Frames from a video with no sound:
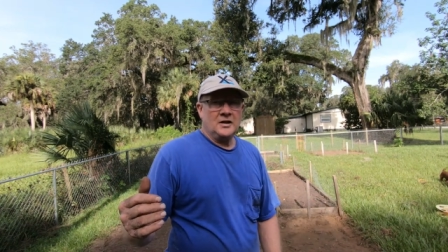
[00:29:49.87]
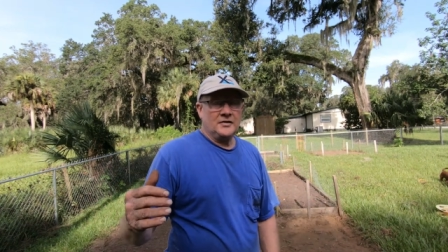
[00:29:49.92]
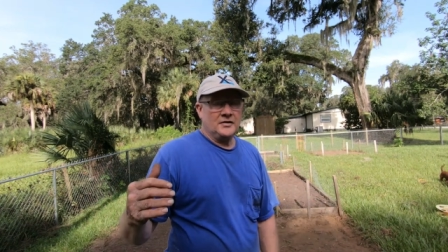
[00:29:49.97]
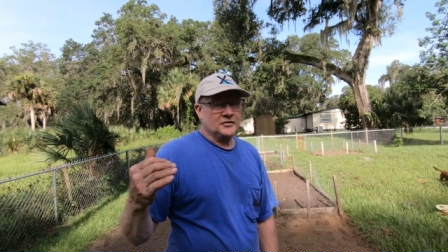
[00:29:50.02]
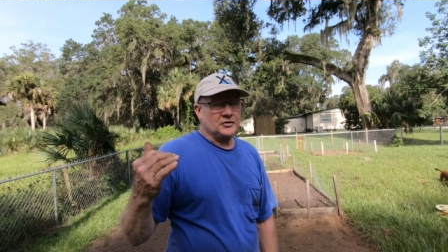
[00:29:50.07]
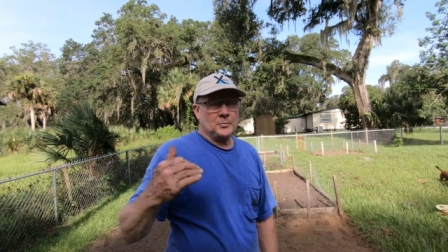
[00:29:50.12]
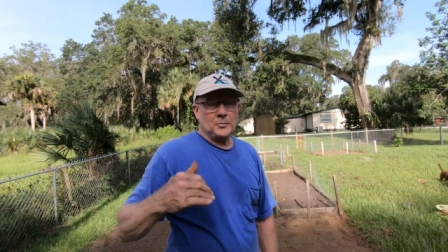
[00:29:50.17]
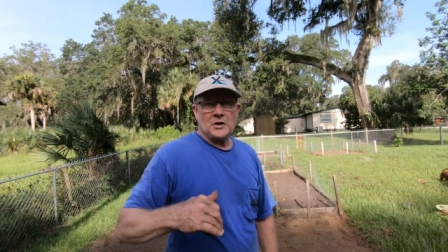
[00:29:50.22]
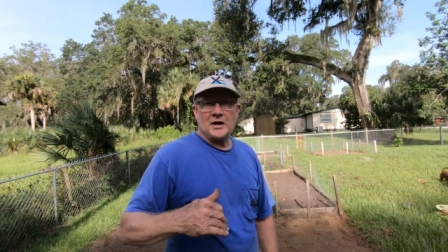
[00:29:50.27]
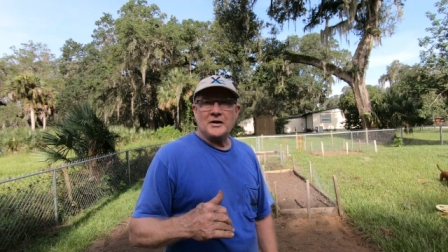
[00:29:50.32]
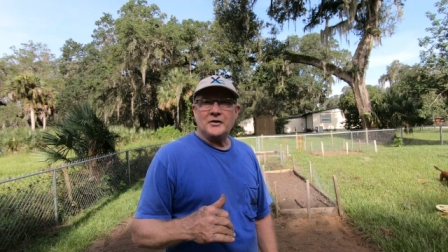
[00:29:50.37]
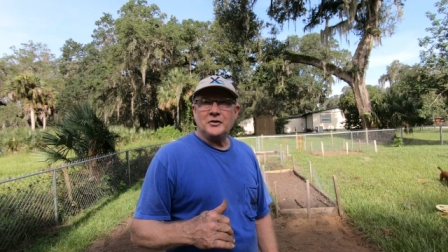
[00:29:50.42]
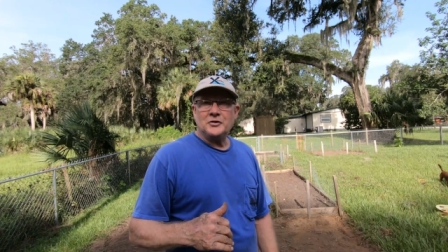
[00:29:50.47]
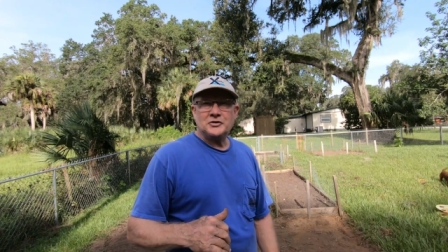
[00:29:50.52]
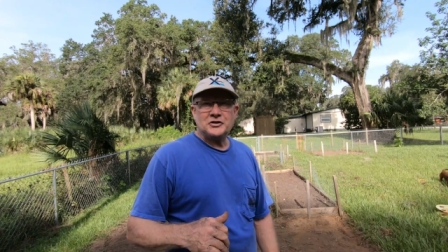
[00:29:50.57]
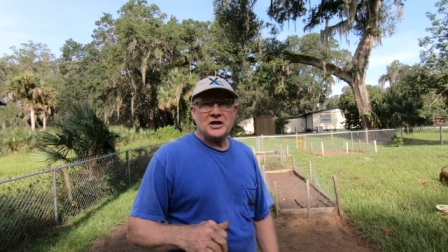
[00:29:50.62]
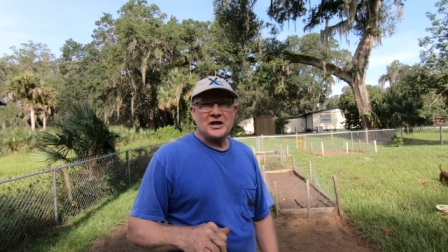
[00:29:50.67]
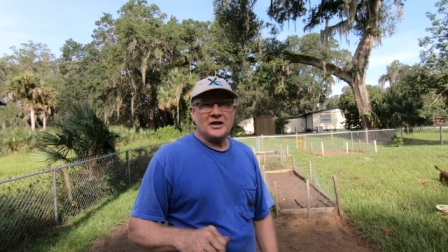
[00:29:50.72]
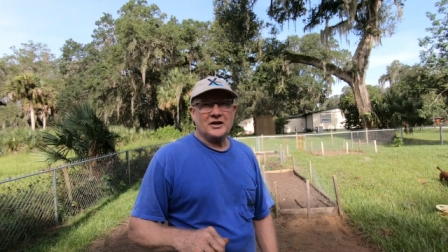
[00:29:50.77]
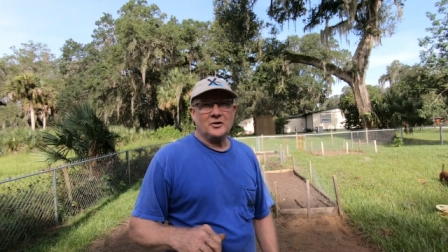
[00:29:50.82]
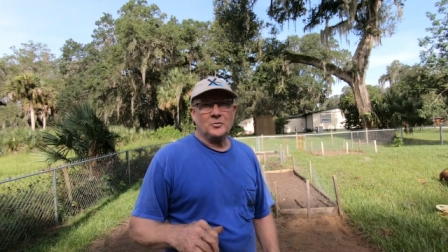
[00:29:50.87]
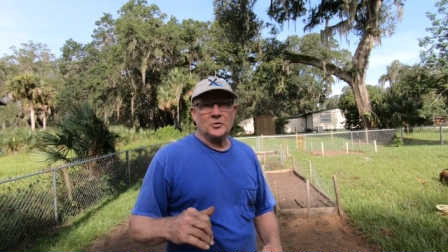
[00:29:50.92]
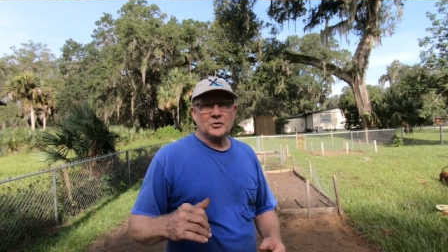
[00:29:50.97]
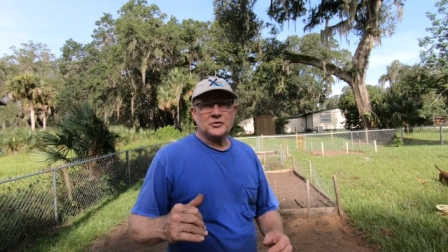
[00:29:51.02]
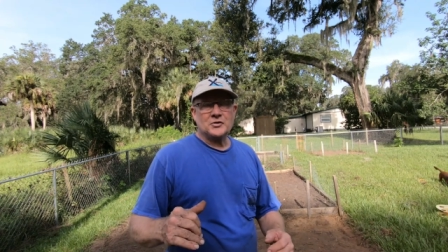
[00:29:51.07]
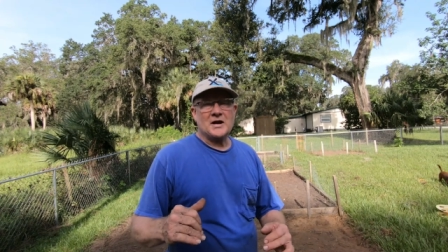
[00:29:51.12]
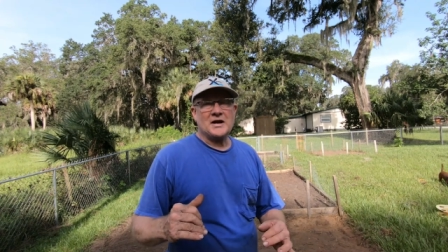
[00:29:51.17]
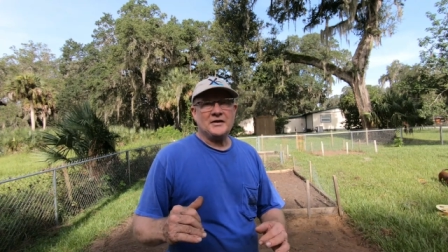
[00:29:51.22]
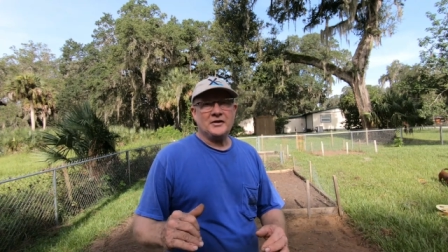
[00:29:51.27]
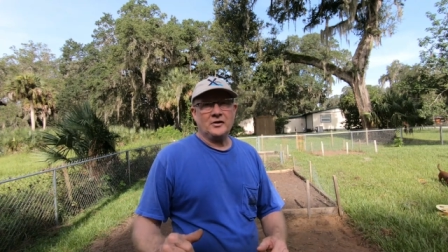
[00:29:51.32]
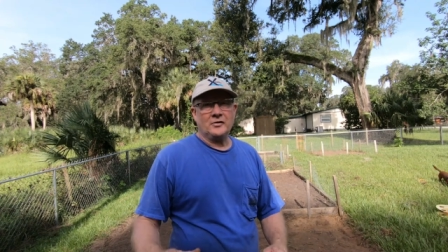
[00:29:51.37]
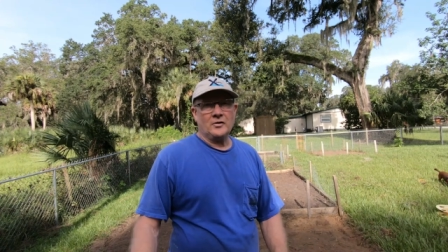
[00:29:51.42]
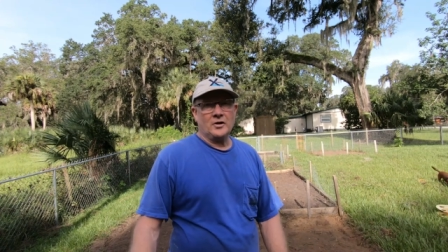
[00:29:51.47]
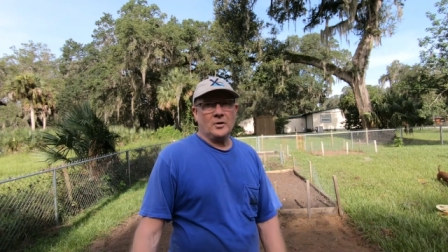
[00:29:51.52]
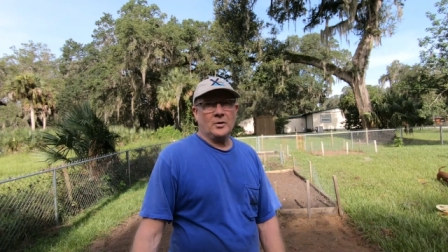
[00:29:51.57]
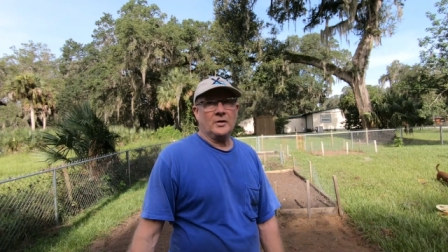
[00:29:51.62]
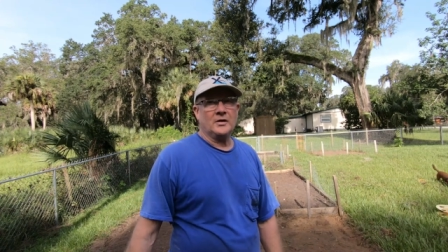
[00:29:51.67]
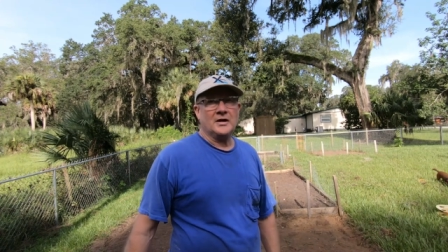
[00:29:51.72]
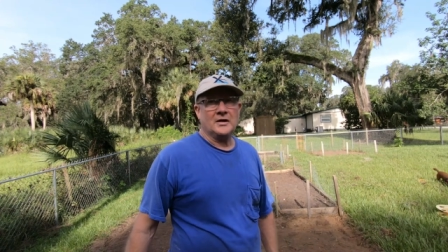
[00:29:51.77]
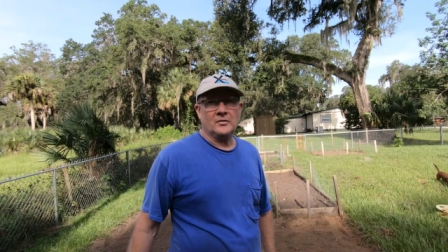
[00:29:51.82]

This a brand new channel. We're trying to grow it.